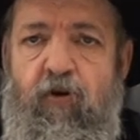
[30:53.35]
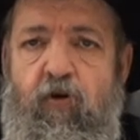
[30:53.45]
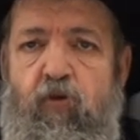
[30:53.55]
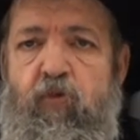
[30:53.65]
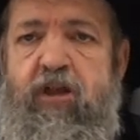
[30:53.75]

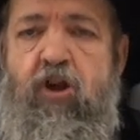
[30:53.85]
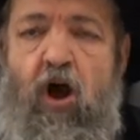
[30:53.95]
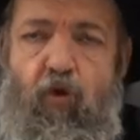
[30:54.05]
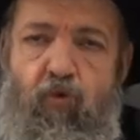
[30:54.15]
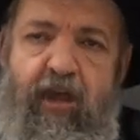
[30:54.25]
who we
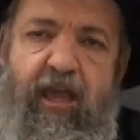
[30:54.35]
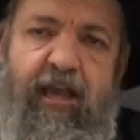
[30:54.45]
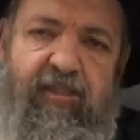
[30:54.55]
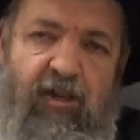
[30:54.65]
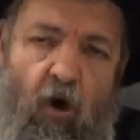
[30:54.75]
know
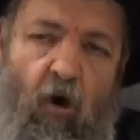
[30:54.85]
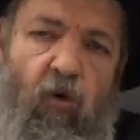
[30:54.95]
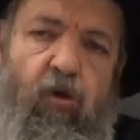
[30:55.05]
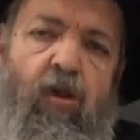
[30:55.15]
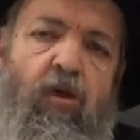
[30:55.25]
his
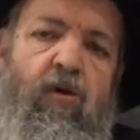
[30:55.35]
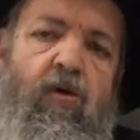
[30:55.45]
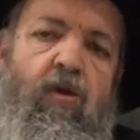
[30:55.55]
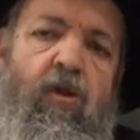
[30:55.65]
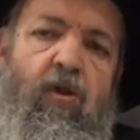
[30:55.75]
whole
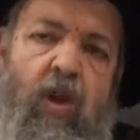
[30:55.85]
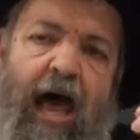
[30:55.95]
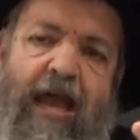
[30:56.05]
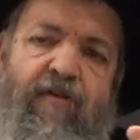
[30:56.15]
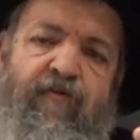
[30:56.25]

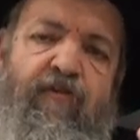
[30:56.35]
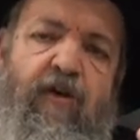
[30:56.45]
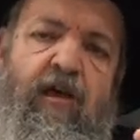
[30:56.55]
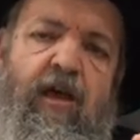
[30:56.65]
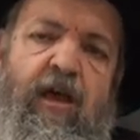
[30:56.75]
life,
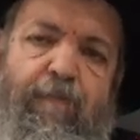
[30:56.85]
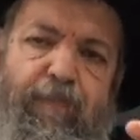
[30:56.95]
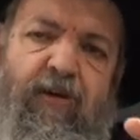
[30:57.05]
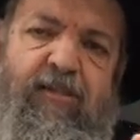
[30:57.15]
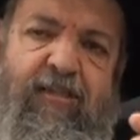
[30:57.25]
he
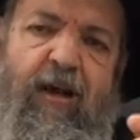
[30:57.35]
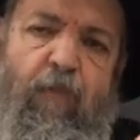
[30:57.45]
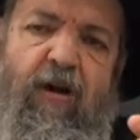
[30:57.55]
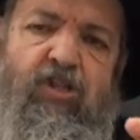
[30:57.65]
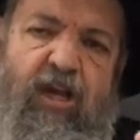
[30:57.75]
puts so
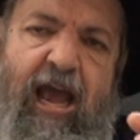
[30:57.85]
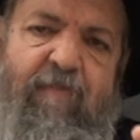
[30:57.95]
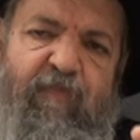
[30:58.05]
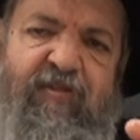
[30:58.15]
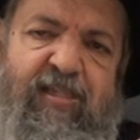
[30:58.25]
much
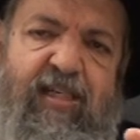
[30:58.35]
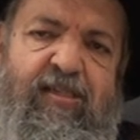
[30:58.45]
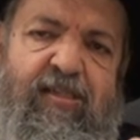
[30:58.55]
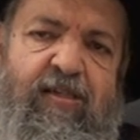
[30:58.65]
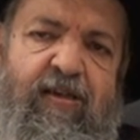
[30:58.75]

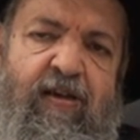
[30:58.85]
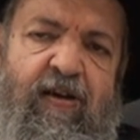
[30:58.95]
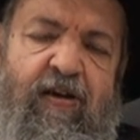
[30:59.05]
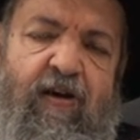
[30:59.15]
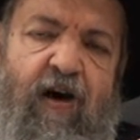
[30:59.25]
emphasis
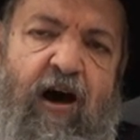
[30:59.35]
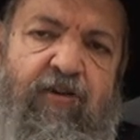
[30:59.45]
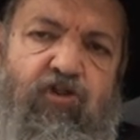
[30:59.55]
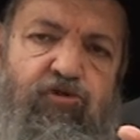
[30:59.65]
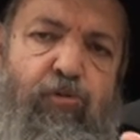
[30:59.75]

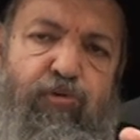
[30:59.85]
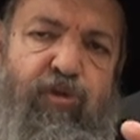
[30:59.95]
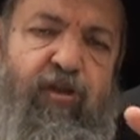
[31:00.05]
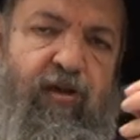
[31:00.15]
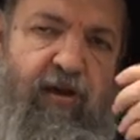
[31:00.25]
on
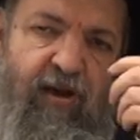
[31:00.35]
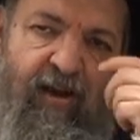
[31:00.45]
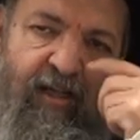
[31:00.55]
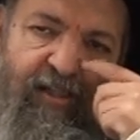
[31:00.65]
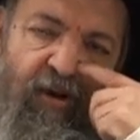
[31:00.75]
truth.
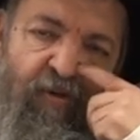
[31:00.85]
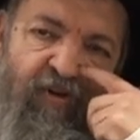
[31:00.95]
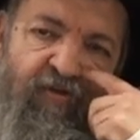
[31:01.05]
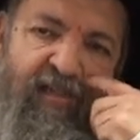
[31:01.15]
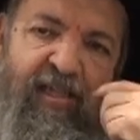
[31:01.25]
It's so
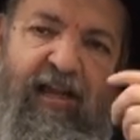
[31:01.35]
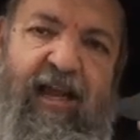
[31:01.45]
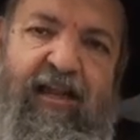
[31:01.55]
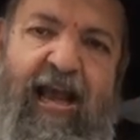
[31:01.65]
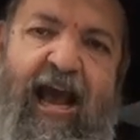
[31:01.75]
interesting
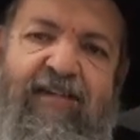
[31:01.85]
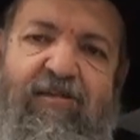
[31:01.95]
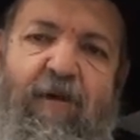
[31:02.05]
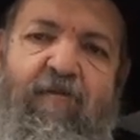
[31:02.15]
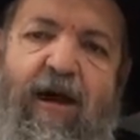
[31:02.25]
that they
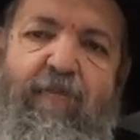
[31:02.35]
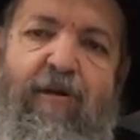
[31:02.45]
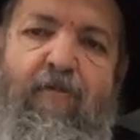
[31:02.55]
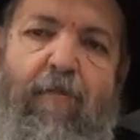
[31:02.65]
asked my Rebbe